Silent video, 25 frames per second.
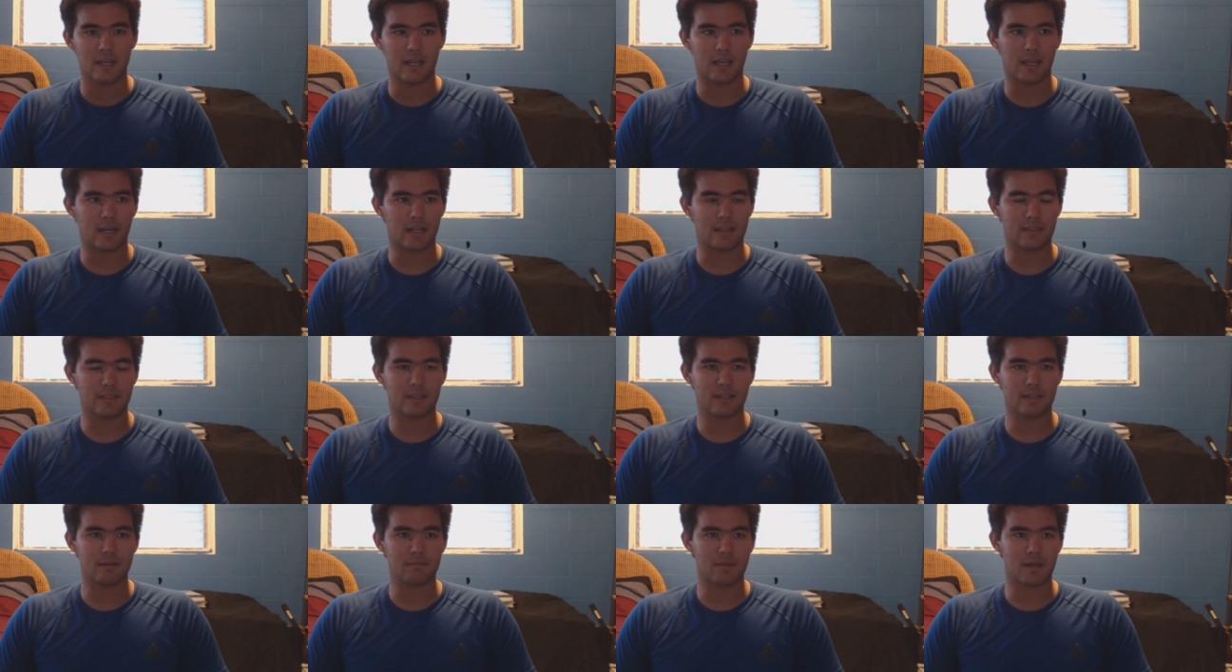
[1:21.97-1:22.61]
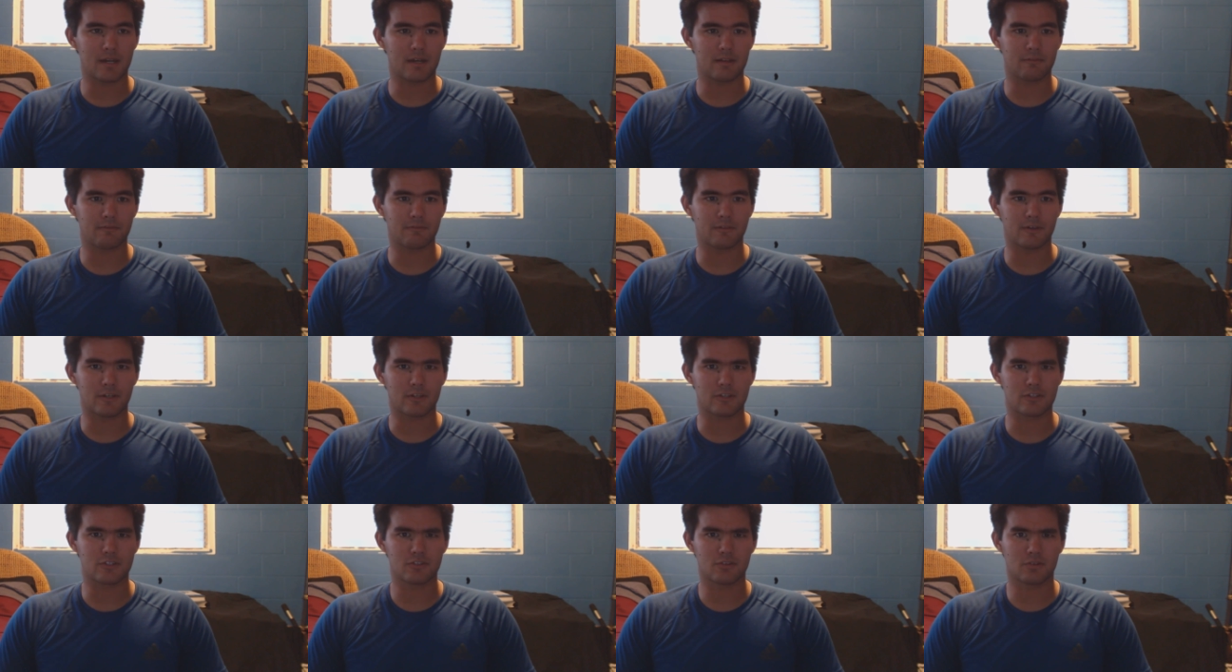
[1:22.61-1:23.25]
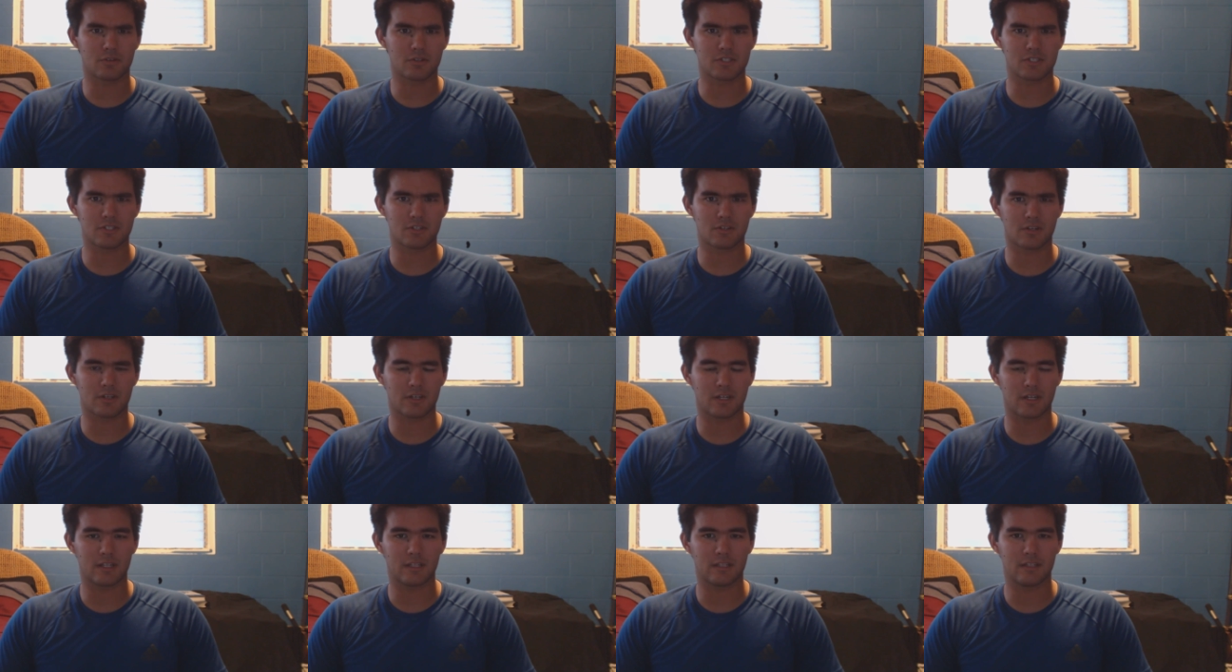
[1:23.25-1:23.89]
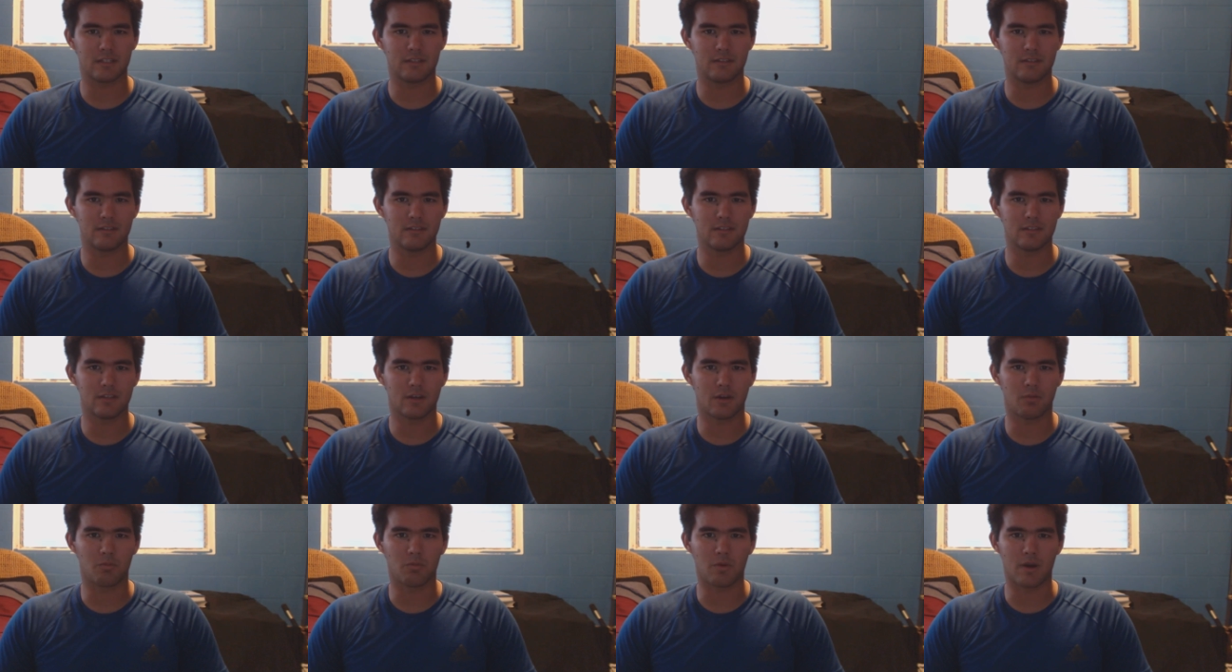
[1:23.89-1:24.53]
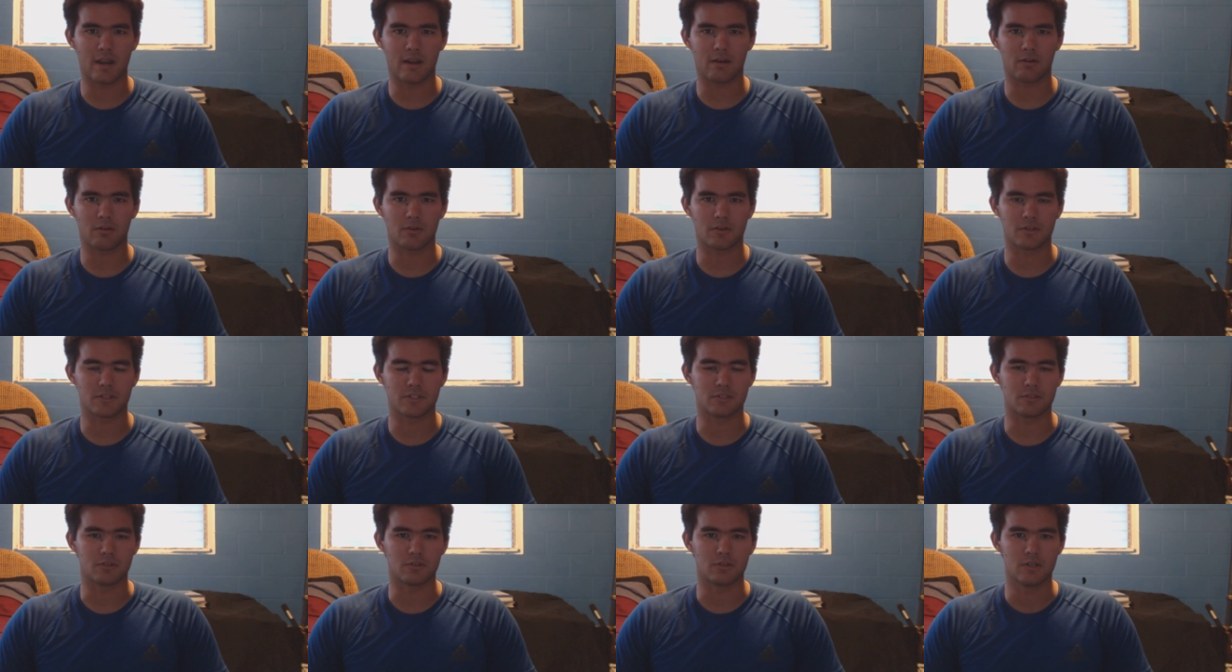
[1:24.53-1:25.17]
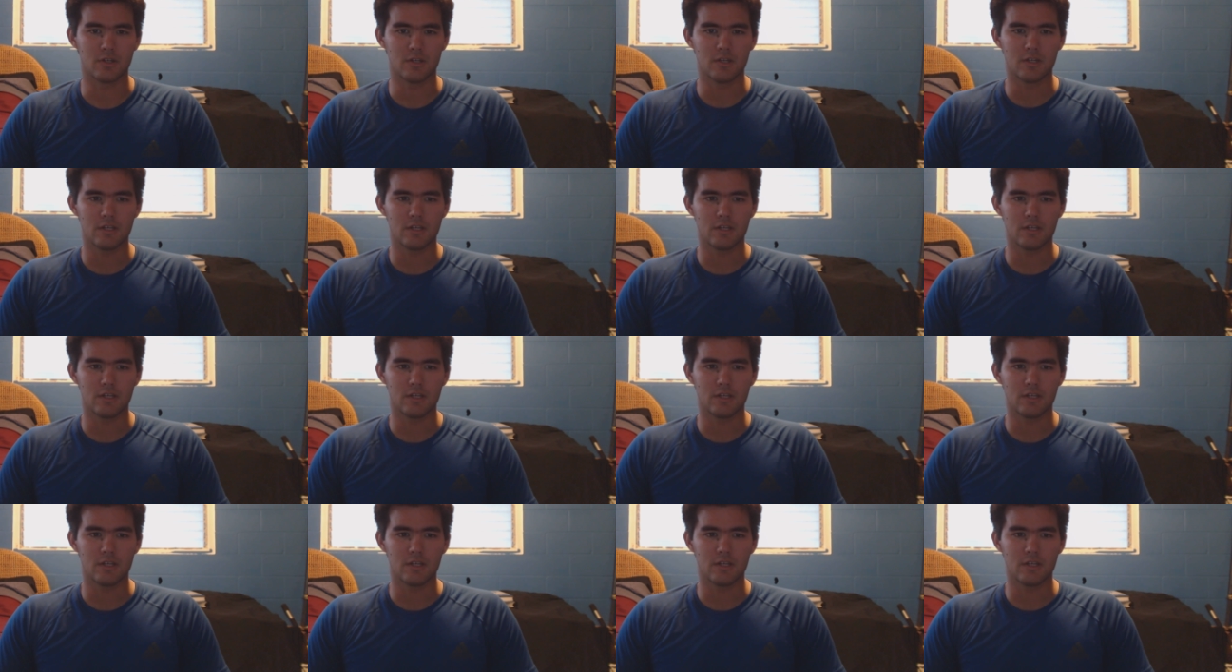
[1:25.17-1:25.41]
and I think it might have short-circuited a wire or two.